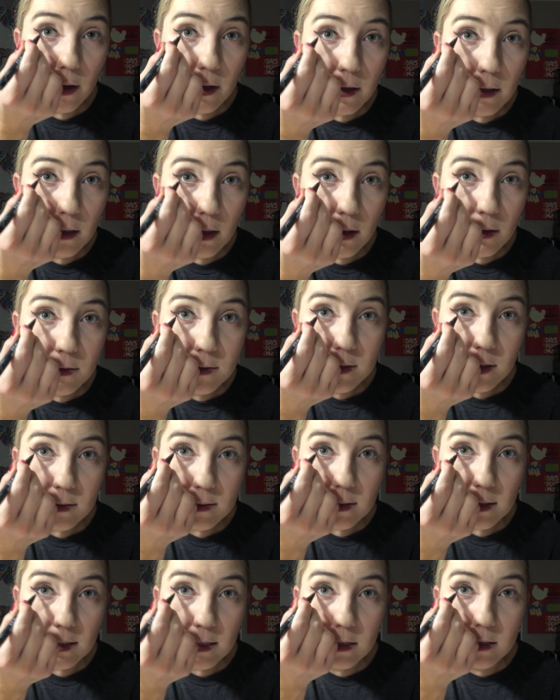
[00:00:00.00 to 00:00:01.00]
you know? So
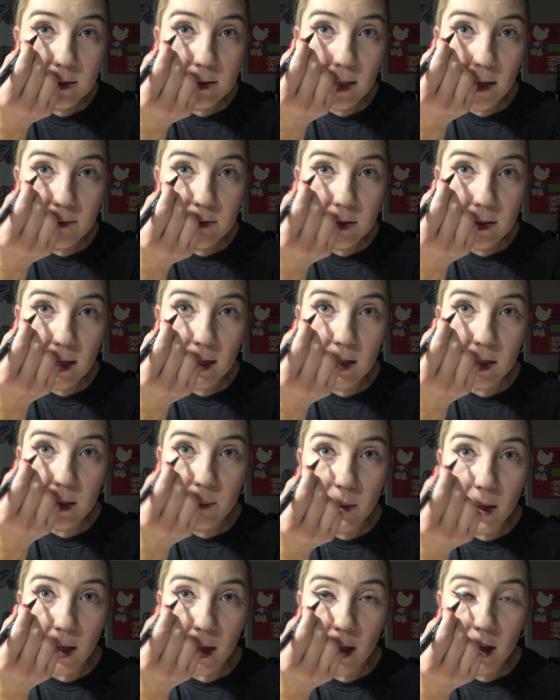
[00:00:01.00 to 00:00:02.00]
it's like you just have to kind of
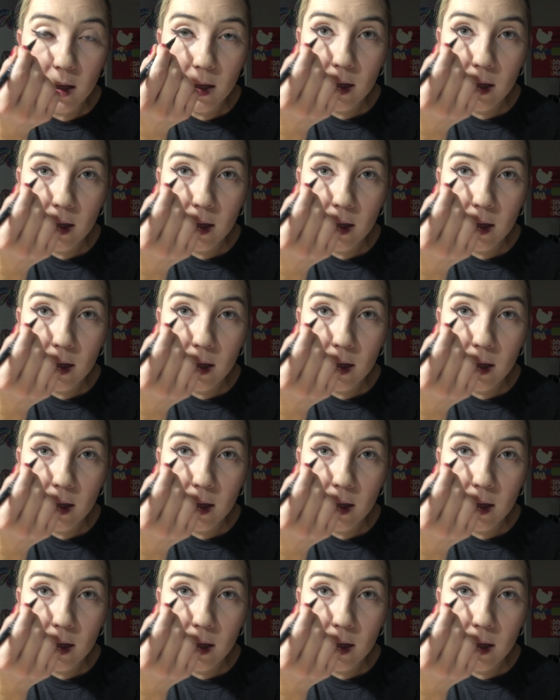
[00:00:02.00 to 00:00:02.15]
commit.